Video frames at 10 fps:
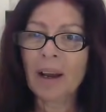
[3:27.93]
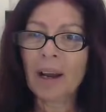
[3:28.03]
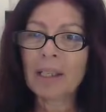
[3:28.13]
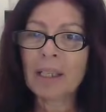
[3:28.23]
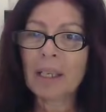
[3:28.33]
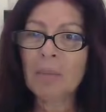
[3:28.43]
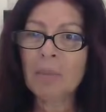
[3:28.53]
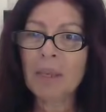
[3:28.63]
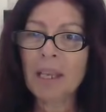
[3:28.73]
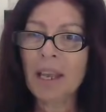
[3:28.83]
I
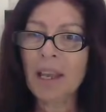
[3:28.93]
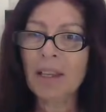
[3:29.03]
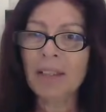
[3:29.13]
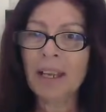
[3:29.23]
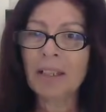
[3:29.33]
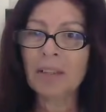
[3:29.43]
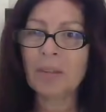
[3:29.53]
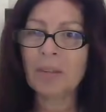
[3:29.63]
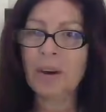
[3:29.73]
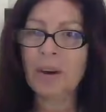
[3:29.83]
Kim Be Can. Hey,
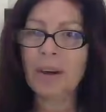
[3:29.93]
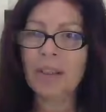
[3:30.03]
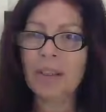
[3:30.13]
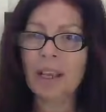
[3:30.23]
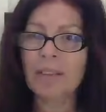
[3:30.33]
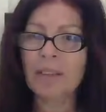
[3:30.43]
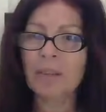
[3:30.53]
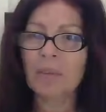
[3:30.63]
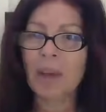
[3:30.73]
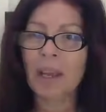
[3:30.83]
sweetheart. Hey,
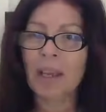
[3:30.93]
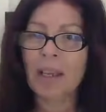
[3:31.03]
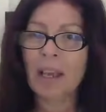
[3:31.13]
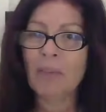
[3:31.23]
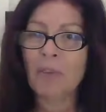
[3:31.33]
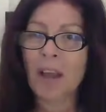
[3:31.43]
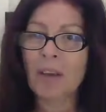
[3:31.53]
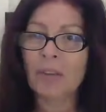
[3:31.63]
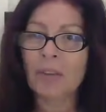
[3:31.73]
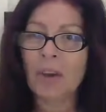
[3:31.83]
Desiree. Hey,
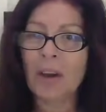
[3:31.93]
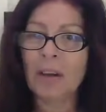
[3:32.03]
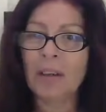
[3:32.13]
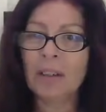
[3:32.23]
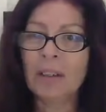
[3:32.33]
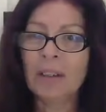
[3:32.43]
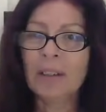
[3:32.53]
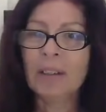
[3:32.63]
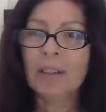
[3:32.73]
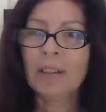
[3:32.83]
Firestar,
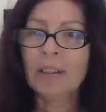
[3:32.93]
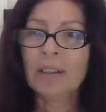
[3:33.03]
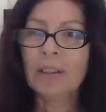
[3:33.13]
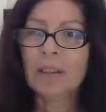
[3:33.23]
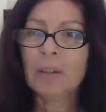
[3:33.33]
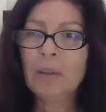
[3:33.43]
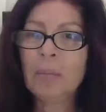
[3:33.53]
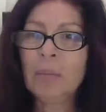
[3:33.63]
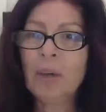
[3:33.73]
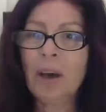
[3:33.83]

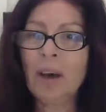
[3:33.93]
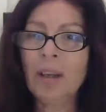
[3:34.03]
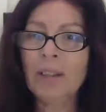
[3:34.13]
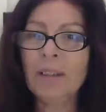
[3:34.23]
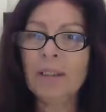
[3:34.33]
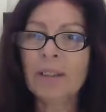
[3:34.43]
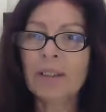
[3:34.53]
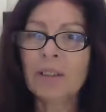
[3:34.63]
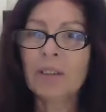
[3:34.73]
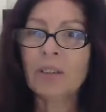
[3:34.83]
Hum Khan,
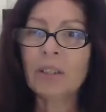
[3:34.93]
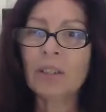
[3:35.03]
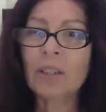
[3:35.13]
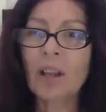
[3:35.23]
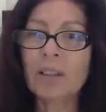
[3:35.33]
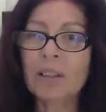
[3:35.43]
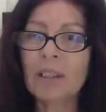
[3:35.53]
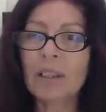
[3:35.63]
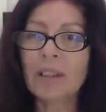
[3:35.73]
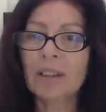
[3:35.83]

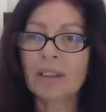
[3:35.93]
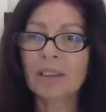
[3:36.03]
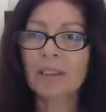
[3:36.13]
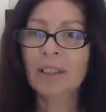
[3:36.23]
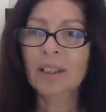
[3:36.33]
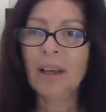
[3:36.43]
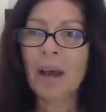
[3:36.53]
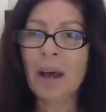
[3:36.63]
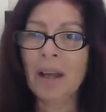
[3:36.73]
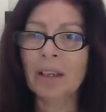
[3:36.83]
Shashanti,
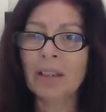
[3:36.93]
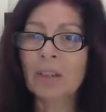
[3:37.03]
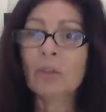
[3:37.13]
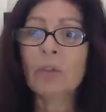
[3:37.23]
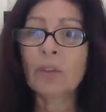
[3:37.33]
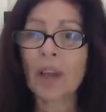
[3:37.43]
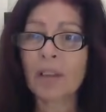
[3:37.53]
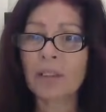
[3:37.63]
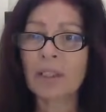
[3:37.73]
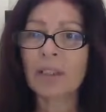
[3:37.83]

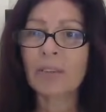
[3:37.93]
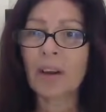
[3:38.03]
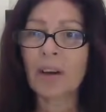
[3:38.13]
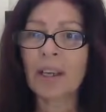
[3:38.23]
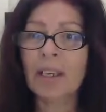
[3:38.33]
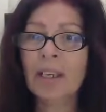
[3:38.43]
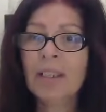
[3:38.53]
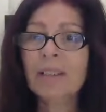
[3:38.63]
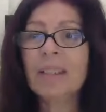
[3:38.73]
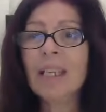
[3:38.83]
Susanti. Sorry.
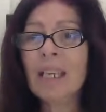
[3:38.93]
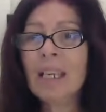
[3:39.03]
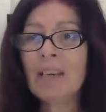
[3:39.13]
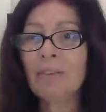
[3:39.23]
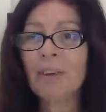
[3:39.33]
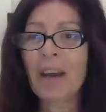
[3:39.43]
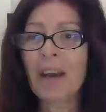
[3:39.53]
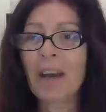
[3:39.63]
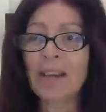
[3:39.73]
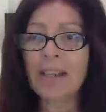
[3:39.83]
Steve.
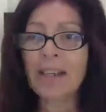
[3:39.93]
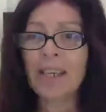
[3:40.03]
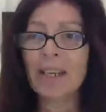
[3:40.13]
Hi, honey.